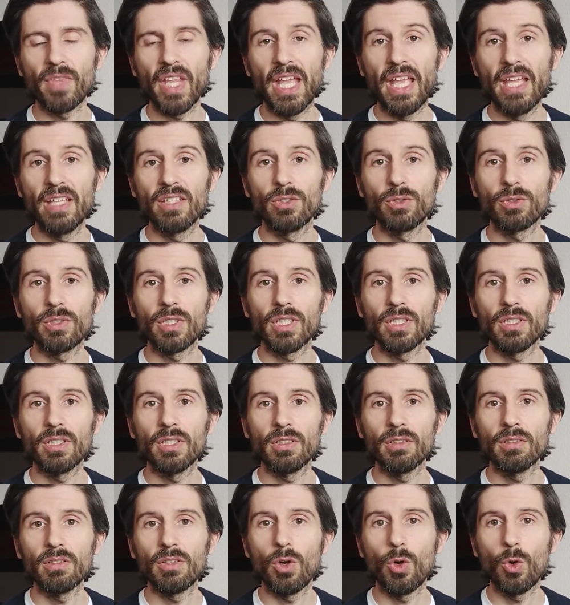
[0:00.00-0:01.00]
and you
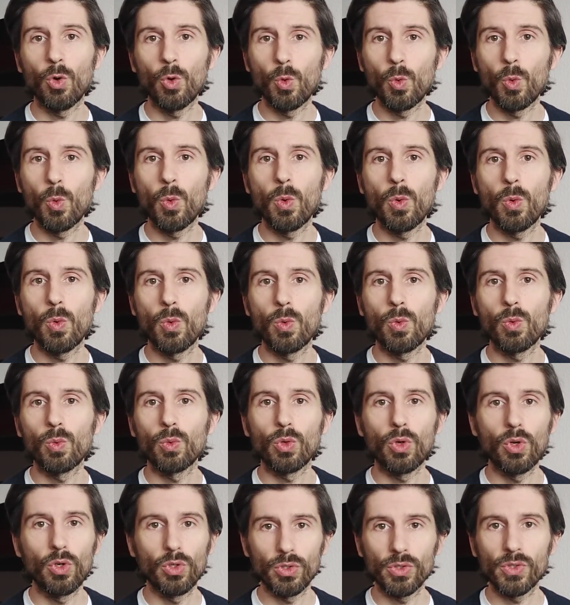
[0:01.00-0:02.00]
can
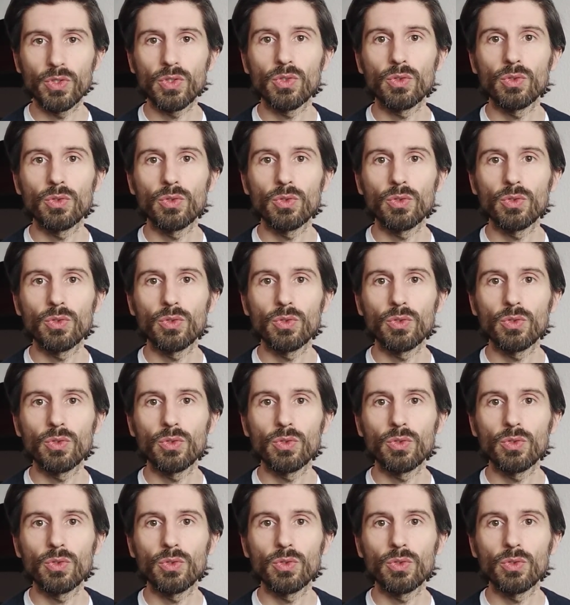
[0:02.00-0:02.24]
also